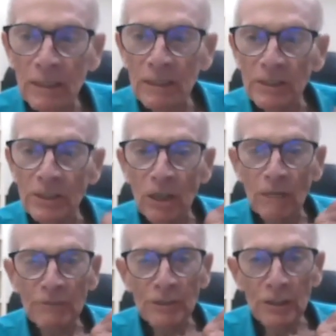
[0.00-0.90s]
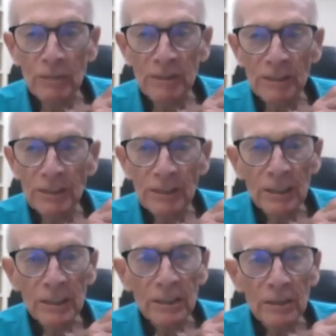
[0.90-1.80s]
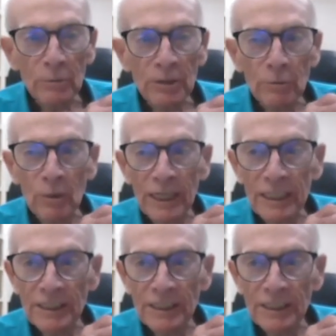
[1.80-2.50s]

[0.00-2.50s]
Soft Sermons with Wine and